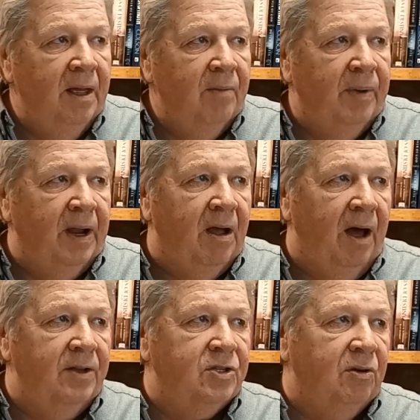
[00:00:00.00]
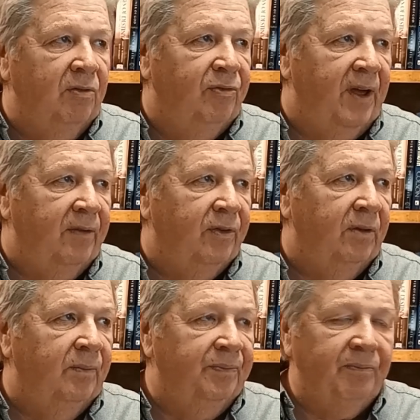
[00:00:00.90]
But God is so
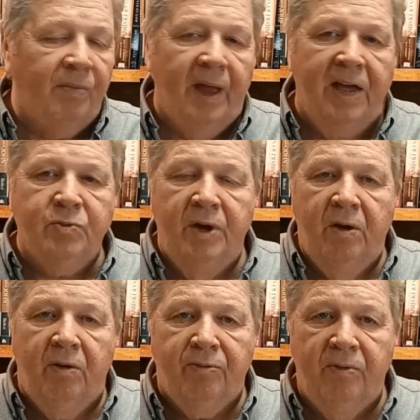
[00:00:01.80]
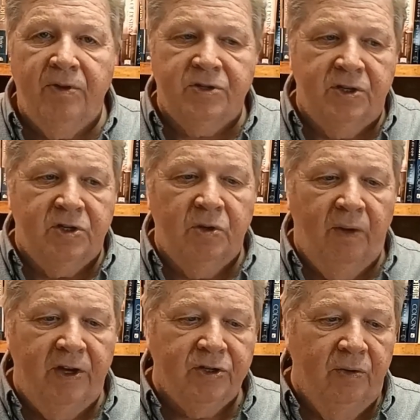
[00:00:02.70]
faithful as we go through this
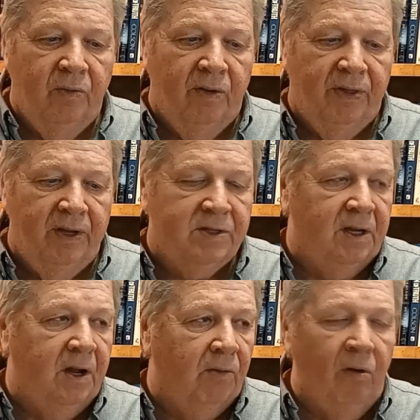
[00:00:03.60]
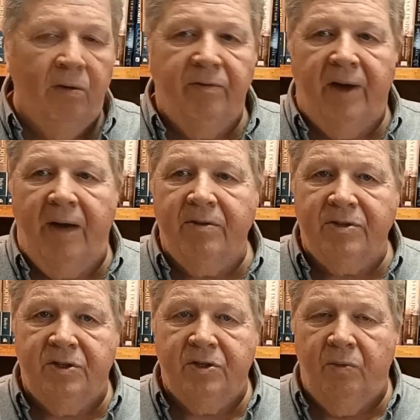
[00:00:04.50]
situation with this coronavirus
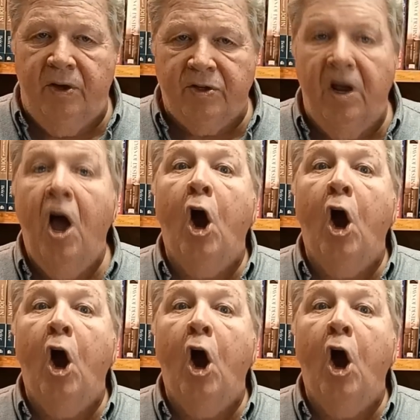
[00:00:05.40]
situation,